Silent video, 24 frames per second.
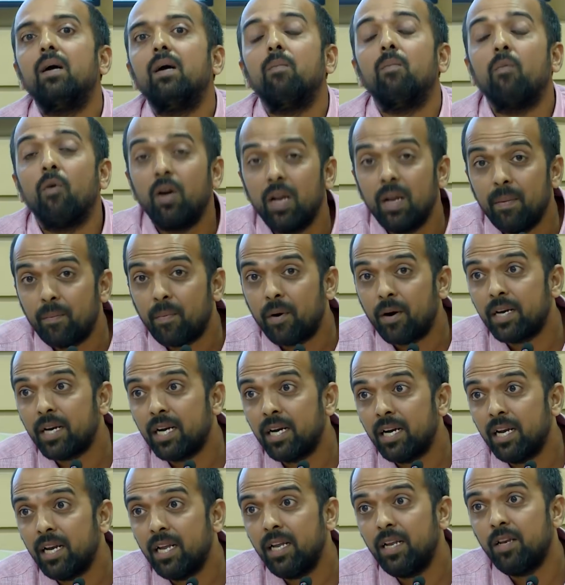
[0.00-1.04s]
More
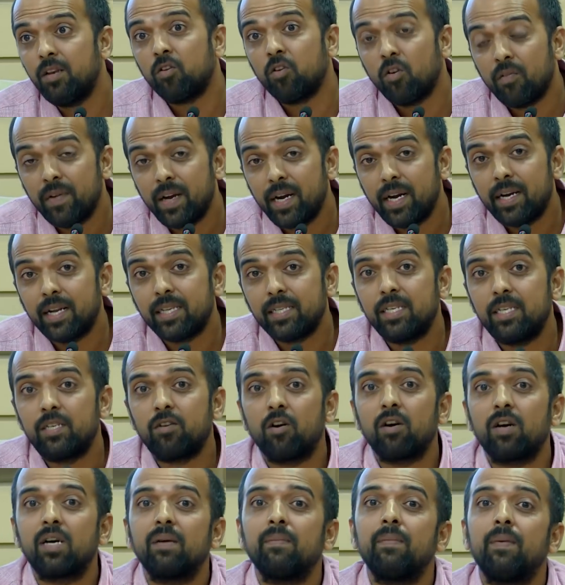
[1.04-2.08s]
importantly, nowhere does it
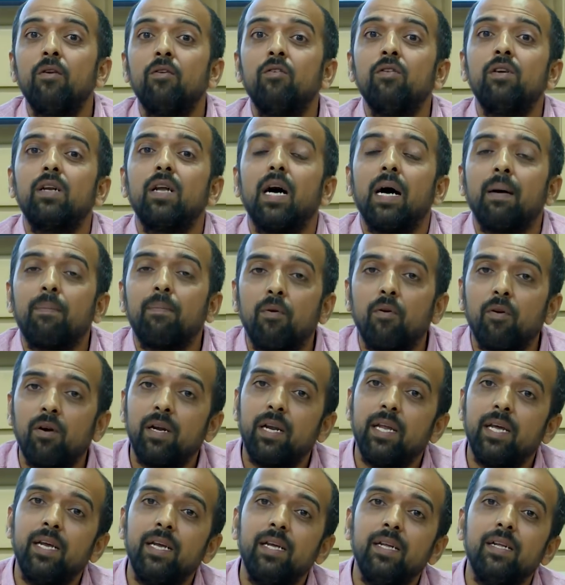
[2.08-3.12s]
talk about
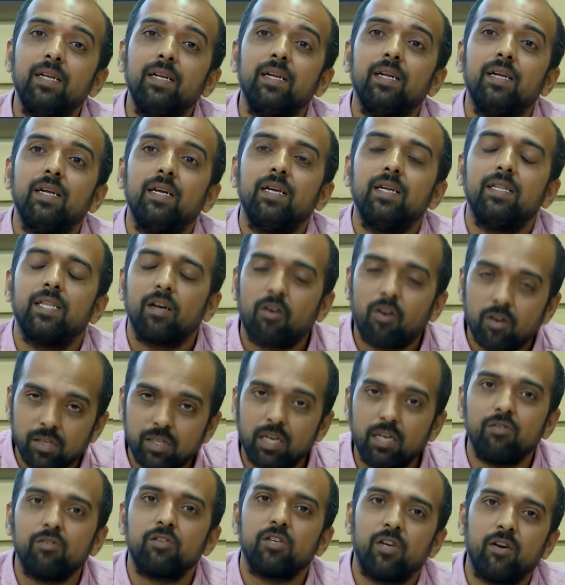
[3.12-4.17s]
upholding the
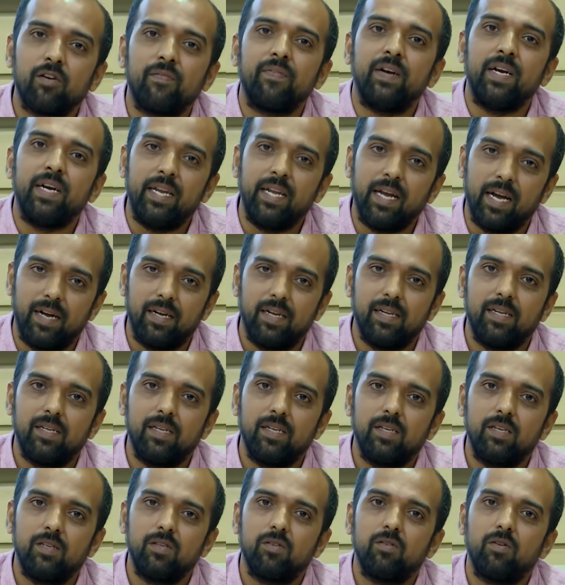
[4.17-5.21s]
constitution of India.
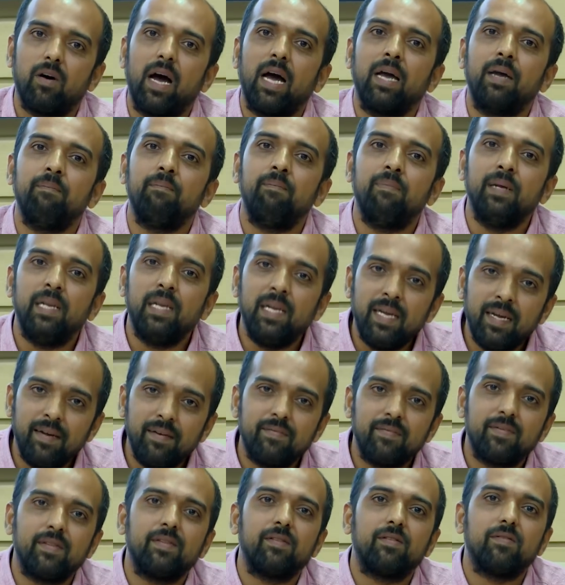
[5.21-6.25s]
So I believe,
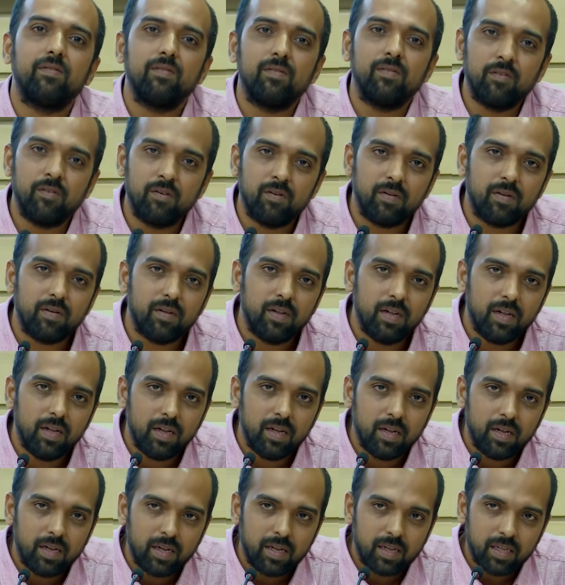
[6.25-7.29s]
you know,
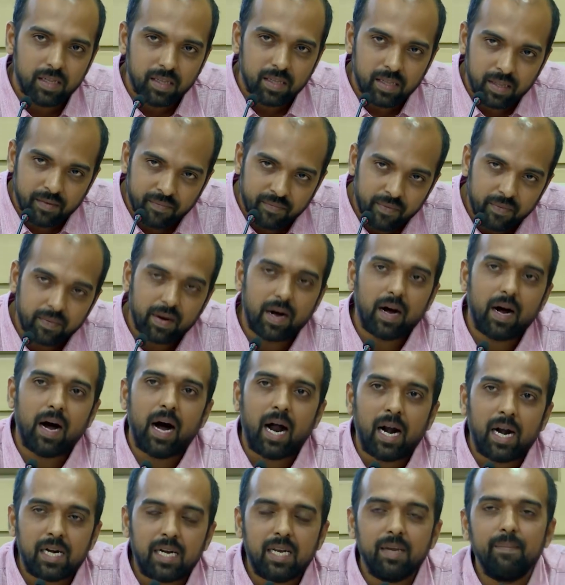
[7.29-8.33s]
the
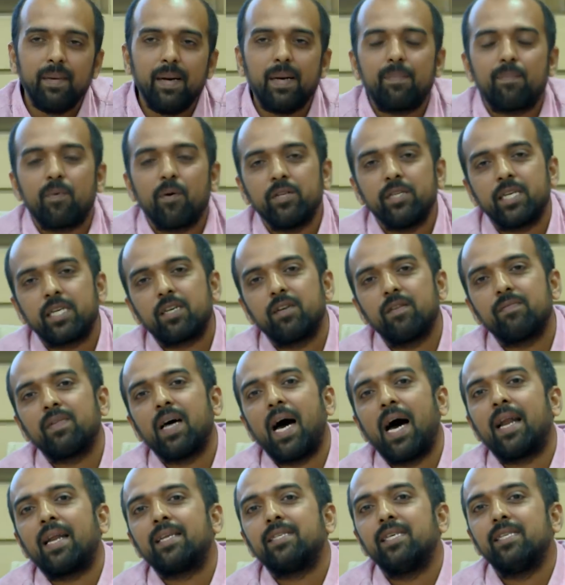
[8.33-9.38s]
ultimate project of the
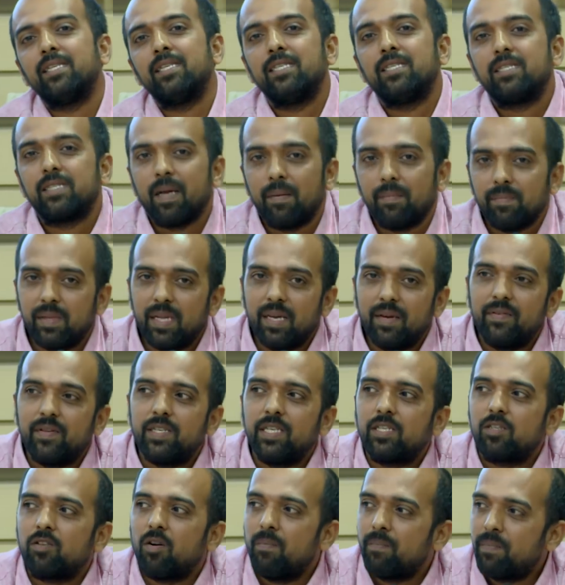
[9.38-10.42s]
RSS is something which
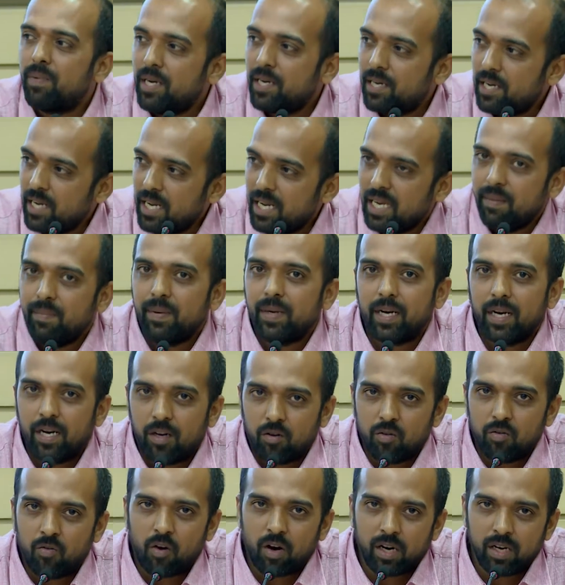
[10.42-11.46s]
is completely inimical
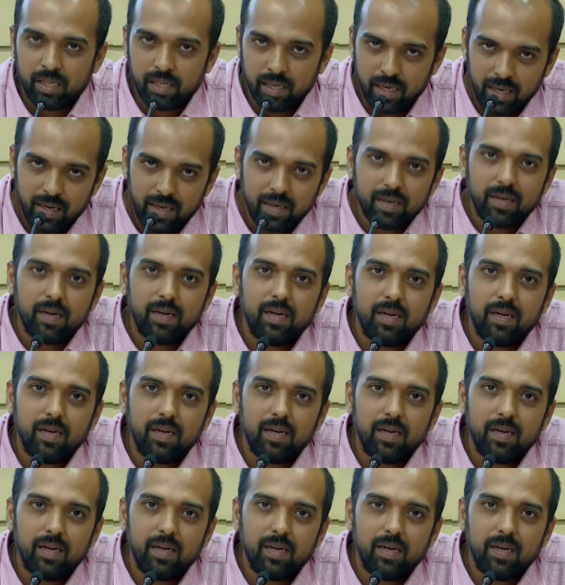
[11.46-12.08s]
to what the